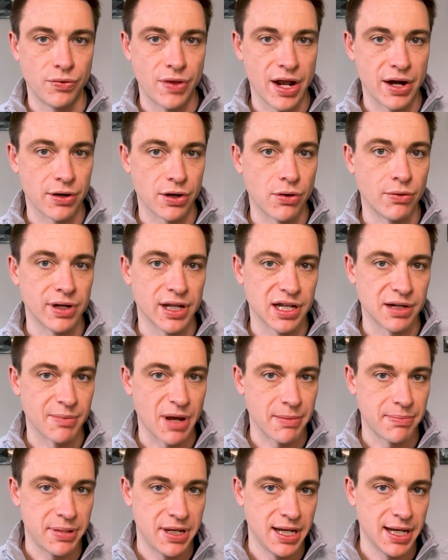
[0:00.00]
that are going into
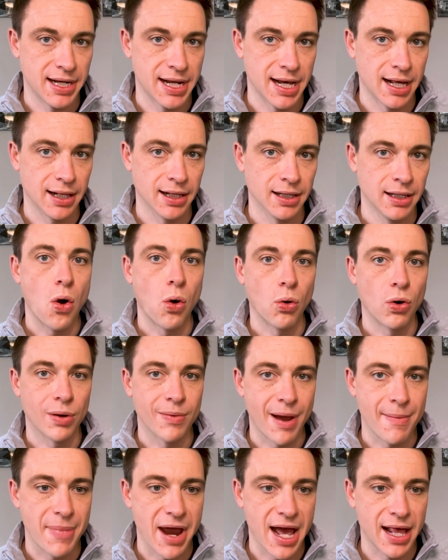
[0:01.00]
my P&L or
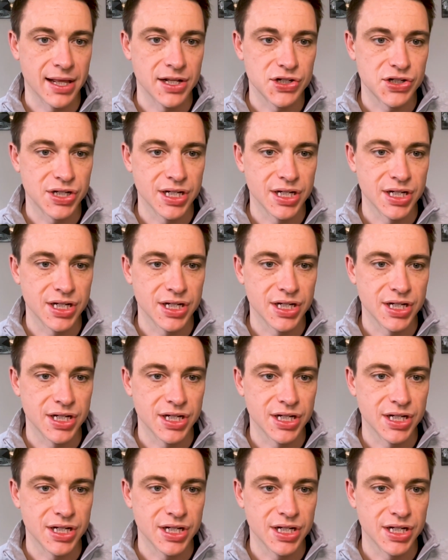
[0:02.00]
my balance balance